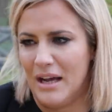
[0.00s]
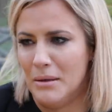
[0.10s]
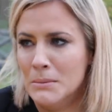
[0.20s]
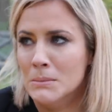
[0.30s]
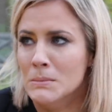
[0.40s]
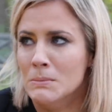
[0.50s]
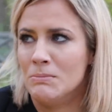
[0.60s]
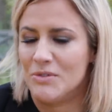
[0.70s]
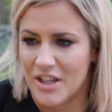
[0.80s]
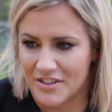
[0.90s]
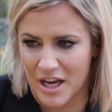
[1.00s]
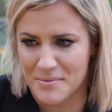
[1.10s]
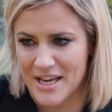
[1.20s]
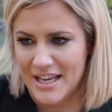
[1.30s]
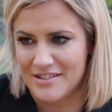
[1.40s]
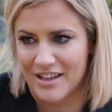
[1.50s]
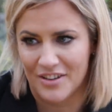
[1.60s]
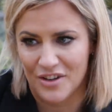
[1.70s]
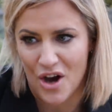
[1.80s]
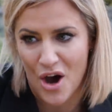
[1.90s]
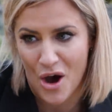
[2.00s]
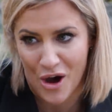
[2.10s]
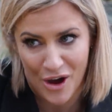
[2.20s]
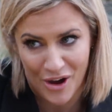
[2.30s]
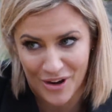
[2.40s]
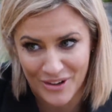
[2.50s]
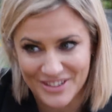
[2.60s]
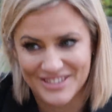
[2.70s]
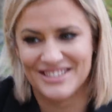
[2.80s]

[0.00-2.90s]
like, I start to get upset and he's like, no.